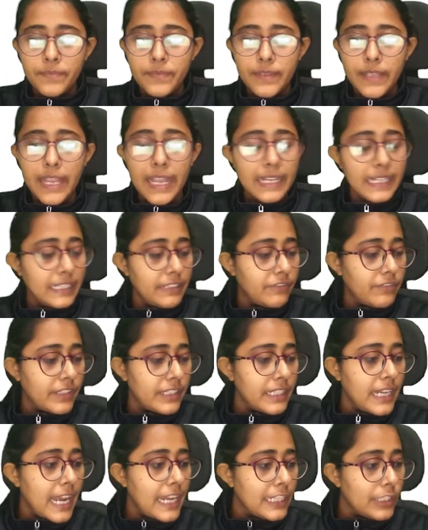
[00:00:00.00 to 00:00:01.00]
anywhere
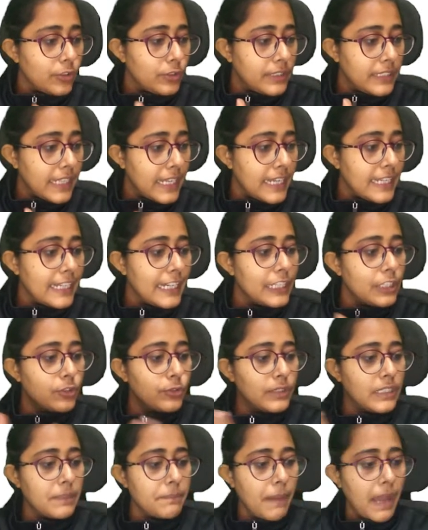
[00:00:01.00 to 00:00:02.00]
and you take it to
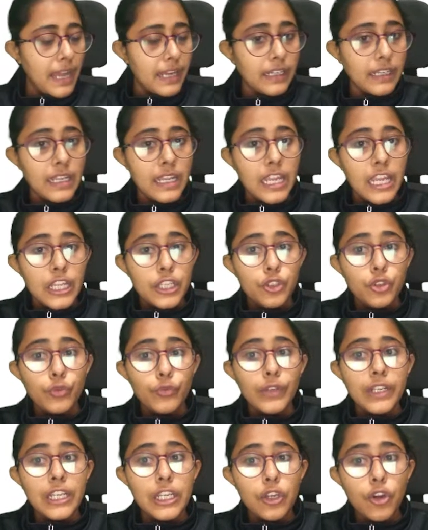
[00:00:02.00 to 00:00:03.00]
the bank, you
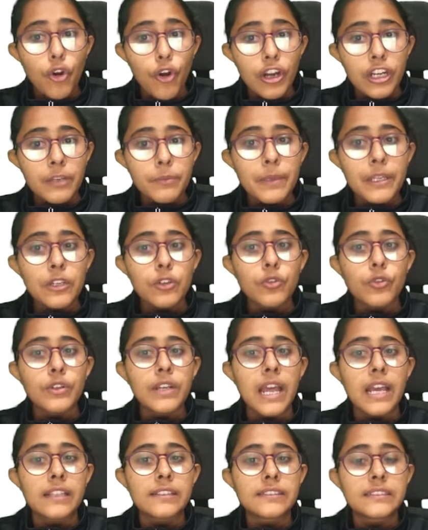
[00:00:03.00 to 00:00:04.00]
will not be known
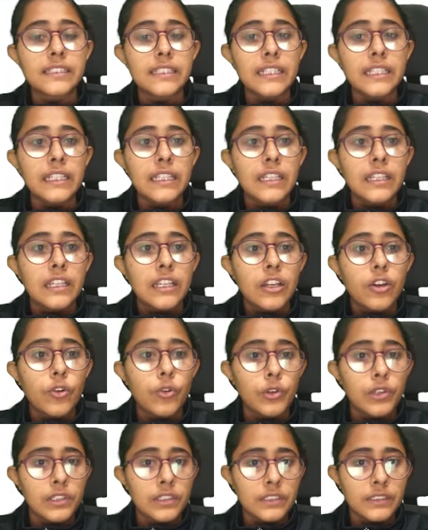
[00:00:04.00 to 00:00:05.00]
as the
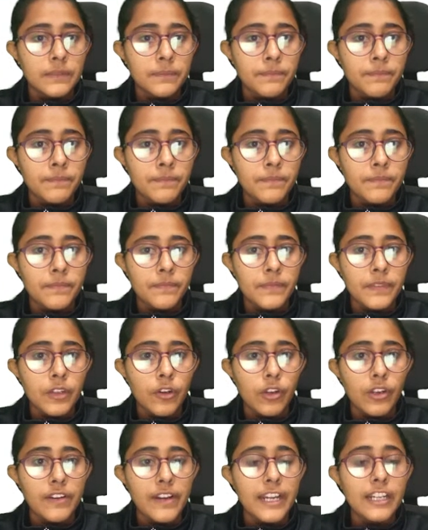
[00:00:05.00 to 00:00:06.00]
holder.
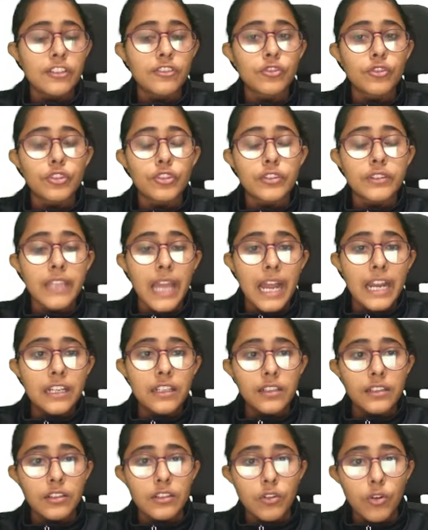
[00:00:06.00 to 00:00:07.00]
All right, so that
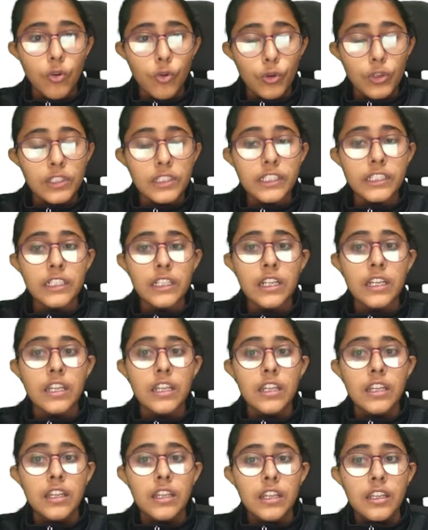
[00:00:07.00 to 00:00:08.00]
holder,
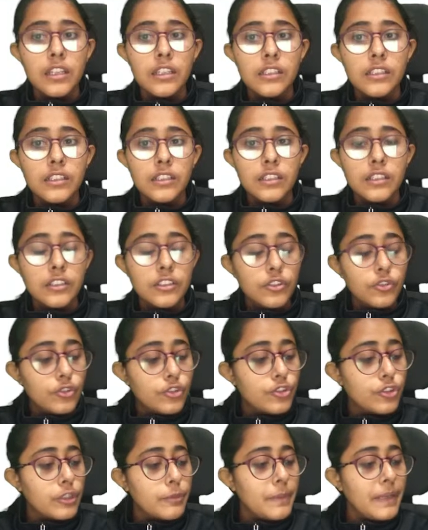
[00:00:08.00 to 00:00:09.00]
you
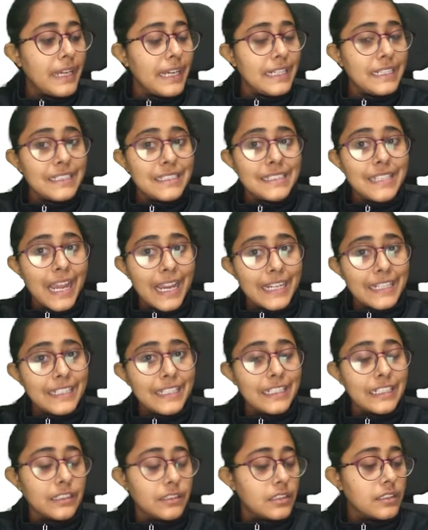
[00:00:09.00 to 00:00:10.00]
should be
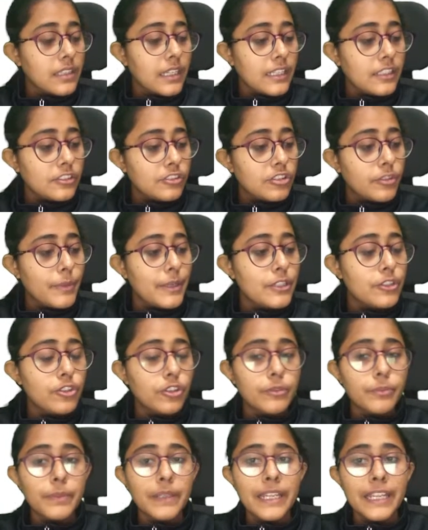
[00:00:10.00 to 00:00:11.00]
entitled, the instrument
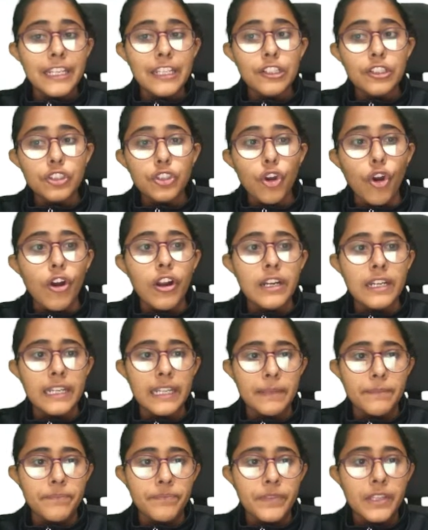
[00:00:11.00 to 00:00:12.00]
should be in your
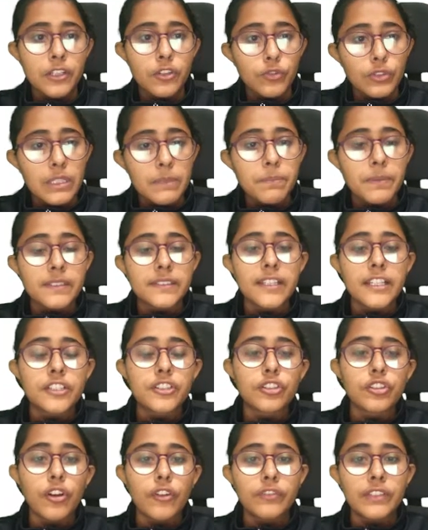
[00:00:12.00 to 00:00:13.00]
name, to the
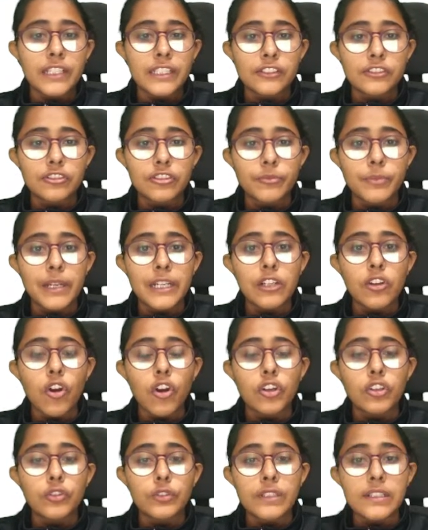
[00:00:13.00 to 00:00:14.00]
possession of the instrument or
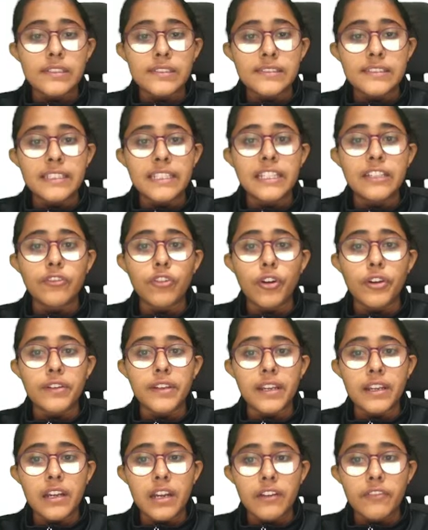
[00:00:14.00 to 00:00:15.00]
to receive or
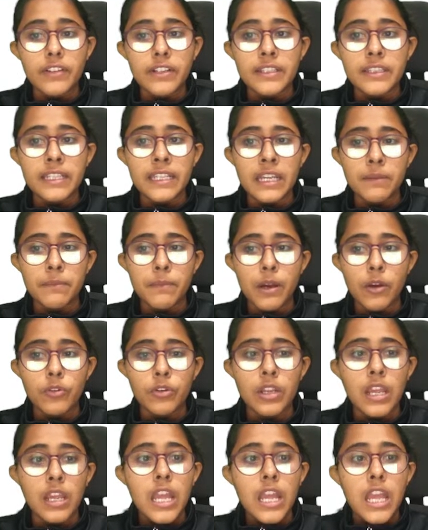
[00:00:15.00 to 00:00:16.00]
recover the amount,
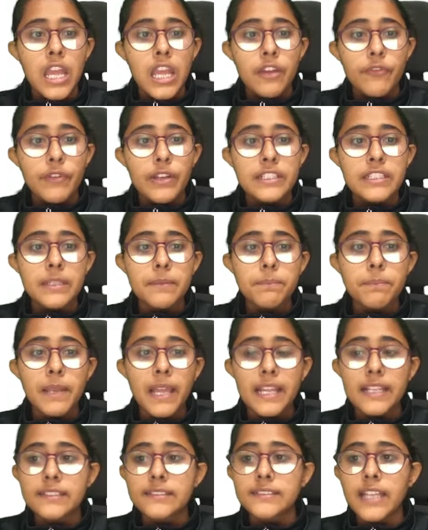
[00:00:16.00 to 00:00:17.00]
which
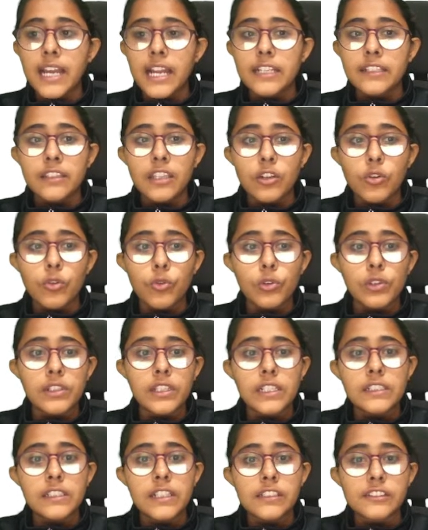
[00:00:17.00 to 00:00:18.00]
implies that the
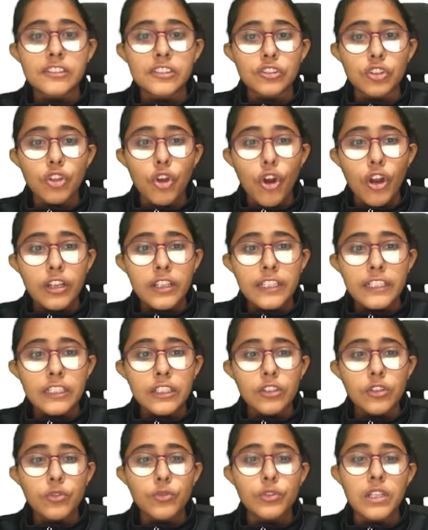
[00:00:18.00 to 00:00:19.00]
holder does not
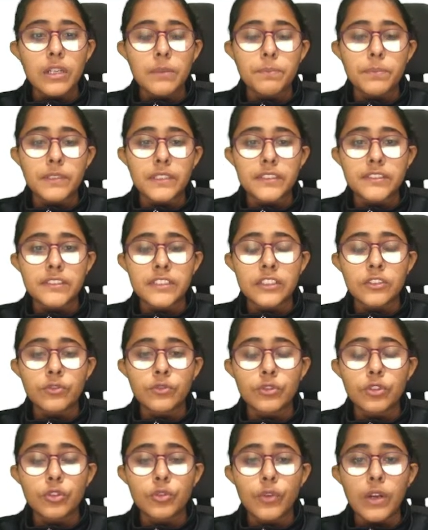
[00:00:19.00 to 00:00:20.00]
include a person who
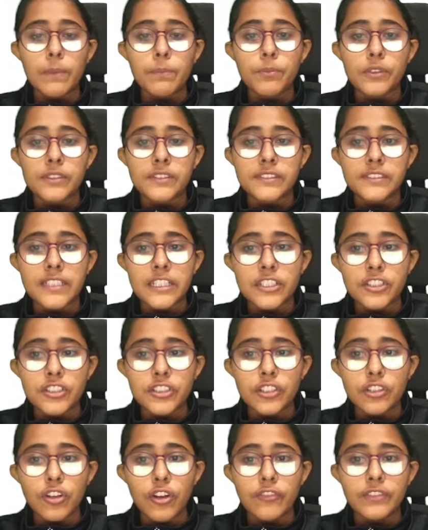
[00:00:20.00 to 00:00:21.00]
through a
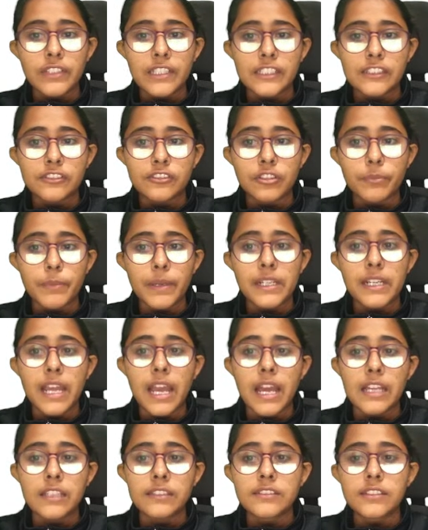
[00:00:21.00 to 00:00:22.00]
possession of the instrument
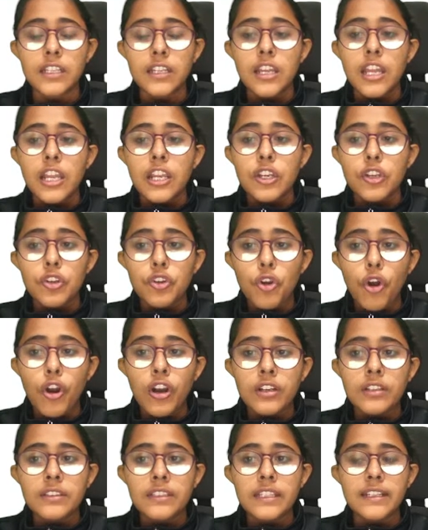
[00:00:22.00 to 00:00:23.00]
has
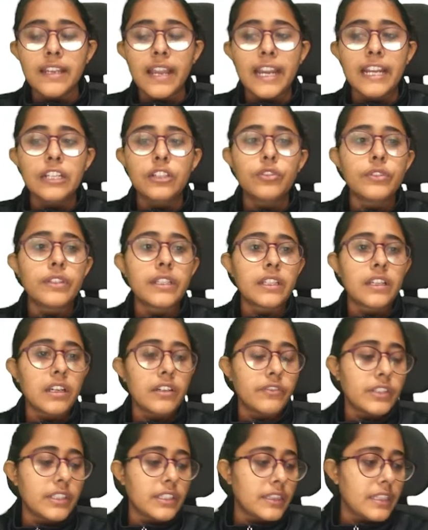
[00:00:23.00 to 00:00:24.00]
not the right to
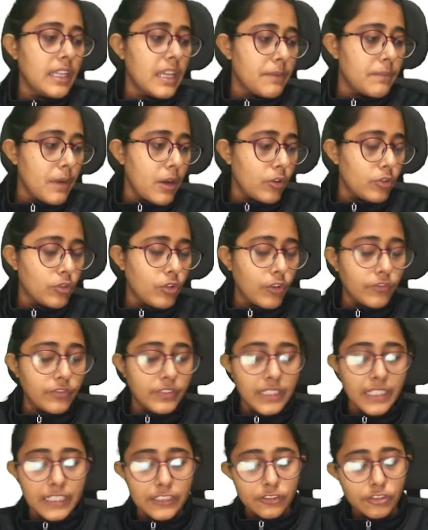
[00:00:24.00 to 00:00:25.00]
recover the amount of the
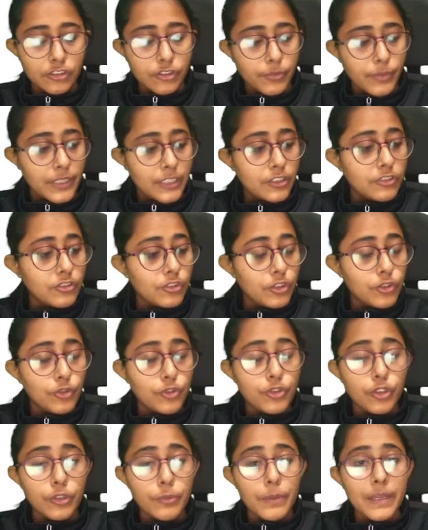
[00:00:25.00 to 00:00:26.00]
instrument. So you
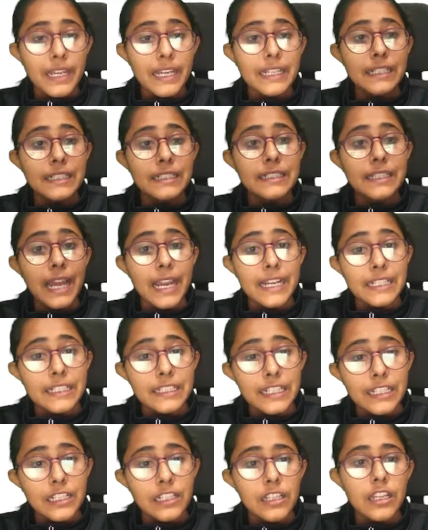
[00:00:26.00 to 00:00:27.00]
should be
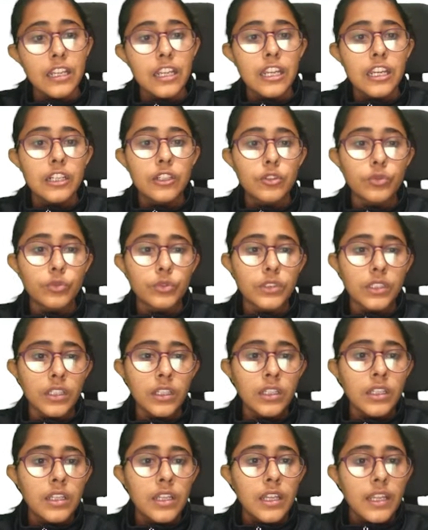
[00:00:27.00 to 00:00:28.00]
entitled to the
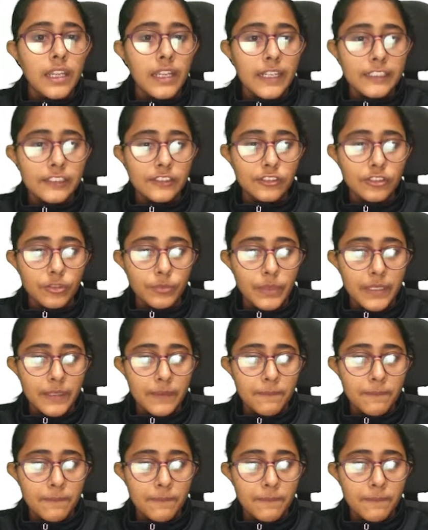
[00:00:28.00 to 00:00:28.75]
instrument,